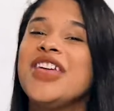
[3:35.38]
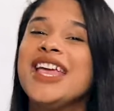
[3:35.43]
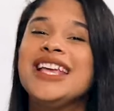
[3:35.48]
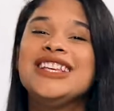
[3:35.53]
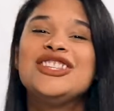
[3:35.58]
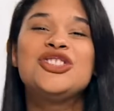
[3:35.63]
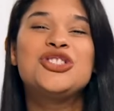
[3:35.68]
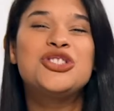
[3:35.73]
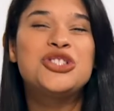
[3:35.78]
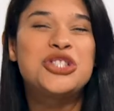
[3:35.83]

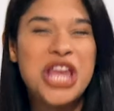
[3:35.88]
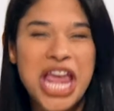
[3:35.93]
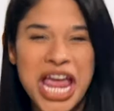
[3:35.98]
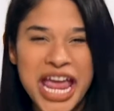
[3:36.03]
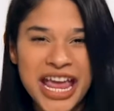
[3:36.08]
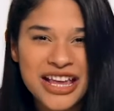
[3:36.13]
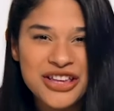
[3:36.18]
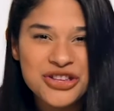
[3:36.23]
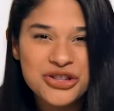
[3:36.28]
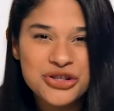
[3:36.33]
things
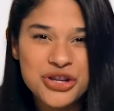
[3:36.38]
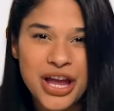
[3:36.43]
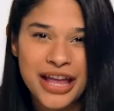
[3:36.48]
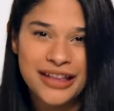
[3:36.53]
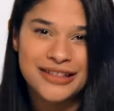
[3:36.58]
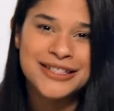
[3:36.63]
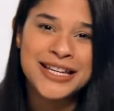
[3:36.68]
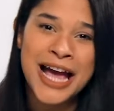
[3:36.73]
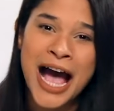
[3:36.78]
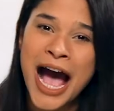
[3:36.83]
change
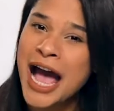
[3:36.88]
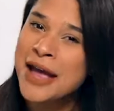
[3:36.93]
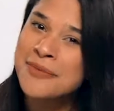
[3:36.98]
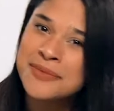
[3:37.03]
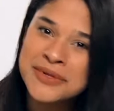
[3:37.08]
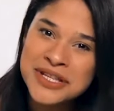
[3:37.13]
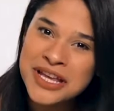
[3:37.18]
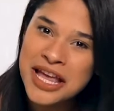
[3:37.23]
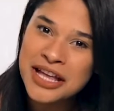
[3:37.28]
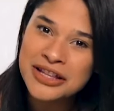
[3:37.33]
and
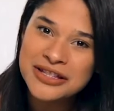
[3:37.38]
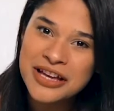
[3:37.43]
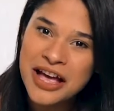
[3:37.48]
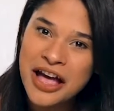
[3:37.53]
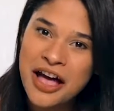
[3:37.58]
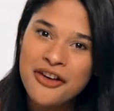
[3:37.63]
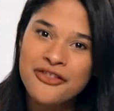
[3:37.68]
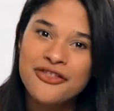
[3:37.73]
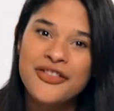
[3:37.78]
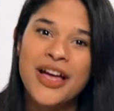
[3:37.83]
times get
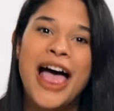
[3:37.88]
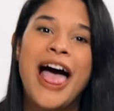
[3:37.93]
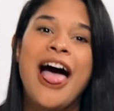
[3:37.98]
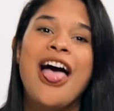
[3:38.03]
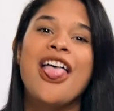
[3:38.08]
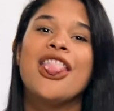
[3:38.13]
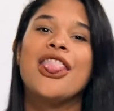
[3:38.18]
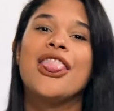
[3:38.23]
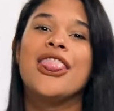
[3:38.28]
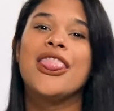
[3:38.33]
tough,
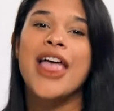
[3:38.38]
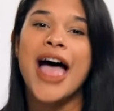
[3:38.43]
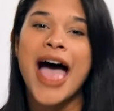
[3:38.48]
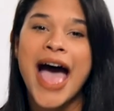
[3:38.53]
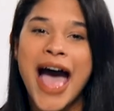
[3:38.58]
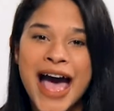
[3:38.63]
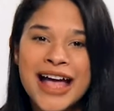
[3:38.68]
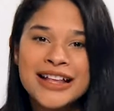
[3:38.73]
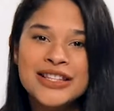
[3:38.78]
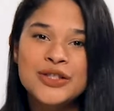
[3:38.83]

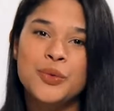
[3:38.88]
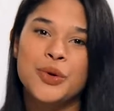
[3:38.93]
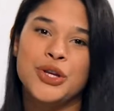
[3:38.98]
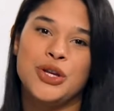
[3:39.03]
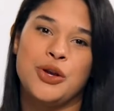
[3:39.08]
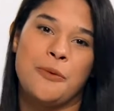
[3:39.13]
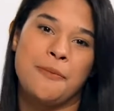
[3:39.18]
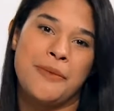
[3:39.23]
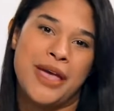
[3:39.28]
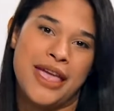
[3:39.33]
that's
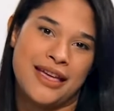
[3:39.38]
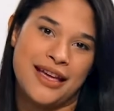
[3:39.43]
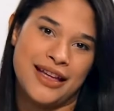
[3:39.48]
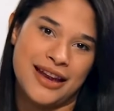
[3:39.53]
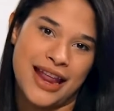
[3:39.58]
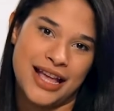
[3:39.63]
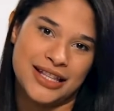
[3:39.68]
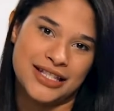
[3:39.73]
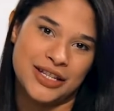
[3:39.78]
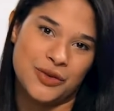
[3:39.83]
when you'll make
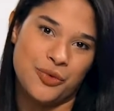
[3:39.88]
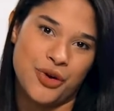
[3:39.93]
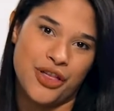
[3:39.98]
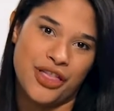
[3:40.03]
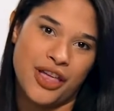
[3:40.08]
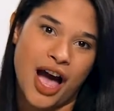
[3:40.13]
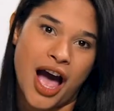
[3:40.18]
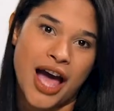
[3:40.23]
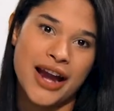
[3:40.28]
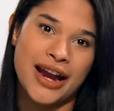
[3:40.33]
connecting
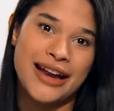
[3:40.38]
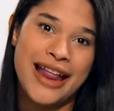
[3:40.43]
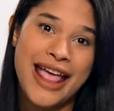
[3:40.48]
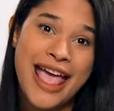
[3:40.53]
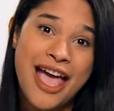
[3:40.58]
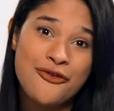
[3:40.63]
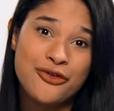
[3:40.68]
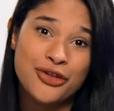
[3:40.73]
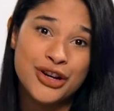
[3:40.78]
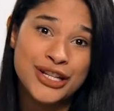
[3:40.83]
with God an
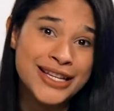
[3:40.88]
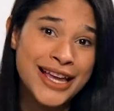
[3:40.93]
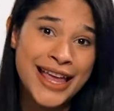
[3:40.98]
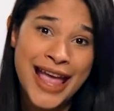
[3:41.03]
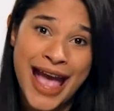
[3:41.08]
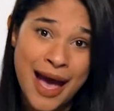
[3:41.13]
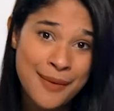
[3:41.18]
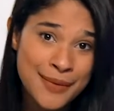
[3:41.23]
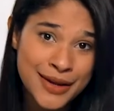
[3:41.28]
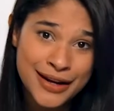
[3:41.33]

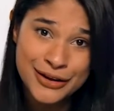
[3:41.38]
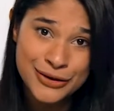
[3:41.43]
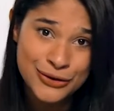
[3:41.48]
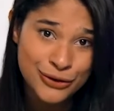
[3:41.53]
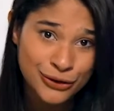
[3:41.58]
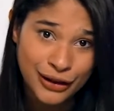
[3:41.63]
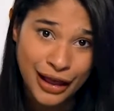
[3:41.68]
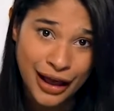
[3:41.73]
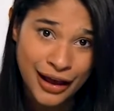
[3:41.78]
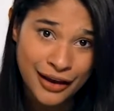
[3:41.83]
everyday habit in
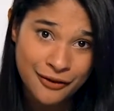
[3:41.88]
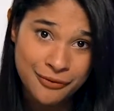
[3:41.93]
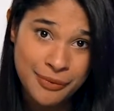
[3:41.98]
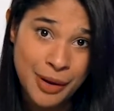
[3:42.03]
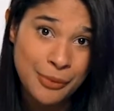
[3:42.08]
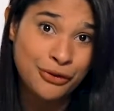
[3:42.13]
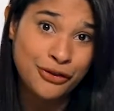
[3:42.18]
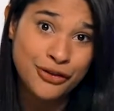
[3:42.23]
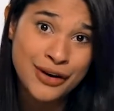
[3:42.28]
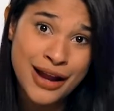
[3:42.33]
your life.
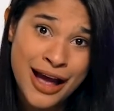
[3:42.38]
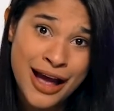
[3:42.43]
But for